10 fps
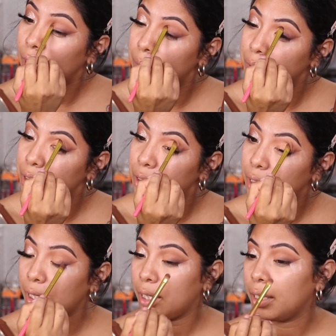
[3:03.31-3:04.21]
I'm just
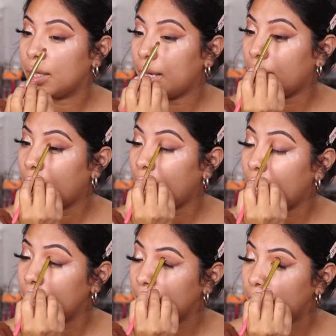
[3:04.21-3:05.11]
taking that
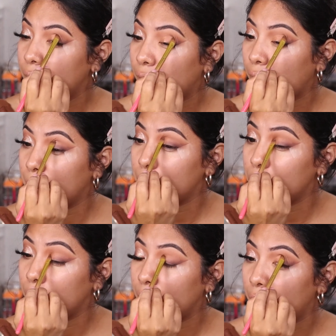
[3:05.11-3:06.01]
kind of like I'm
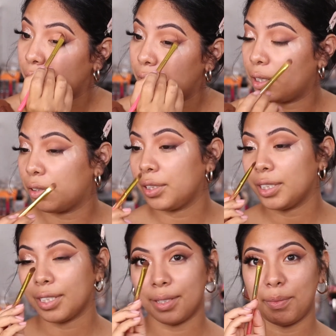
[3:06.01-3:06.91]
doing a cut
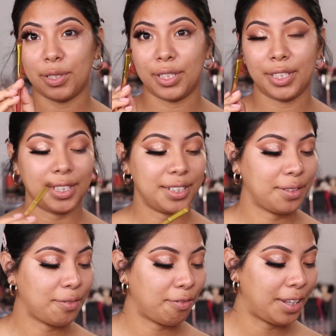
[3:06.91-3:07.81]
crease because I'm using
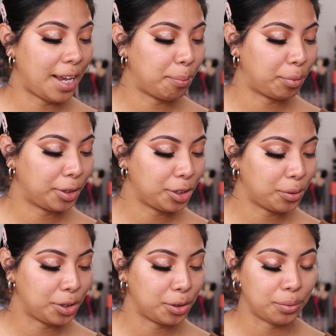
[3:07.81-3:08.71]
this flat brush,
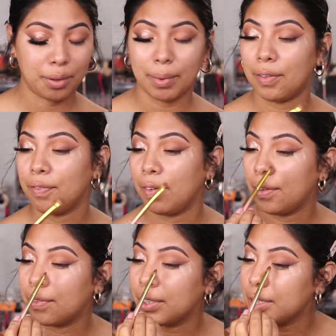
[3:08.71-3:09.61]
which is one of my
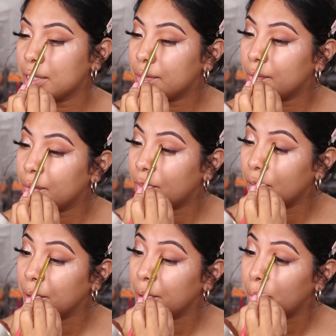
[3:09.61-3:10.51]
favorites
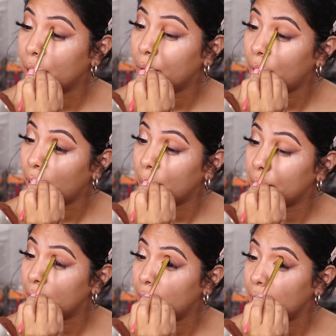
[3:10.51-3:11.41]
from the Brett
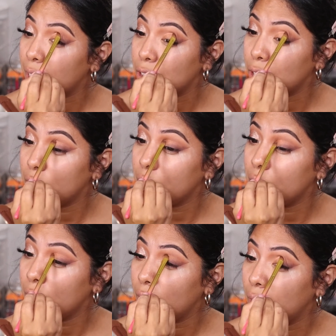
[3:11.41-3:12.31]
Rockman collection.
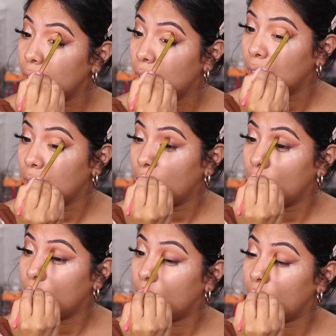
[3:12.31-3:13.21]

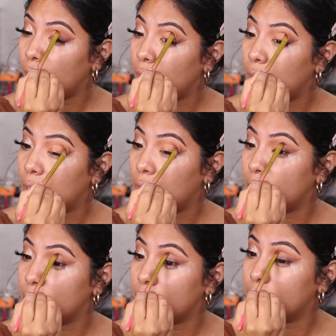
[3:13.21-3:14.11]

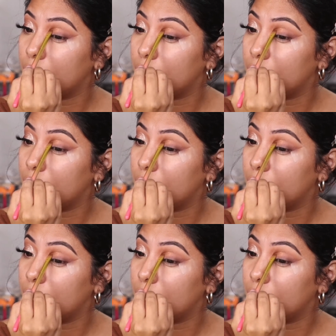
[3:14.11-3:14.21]
And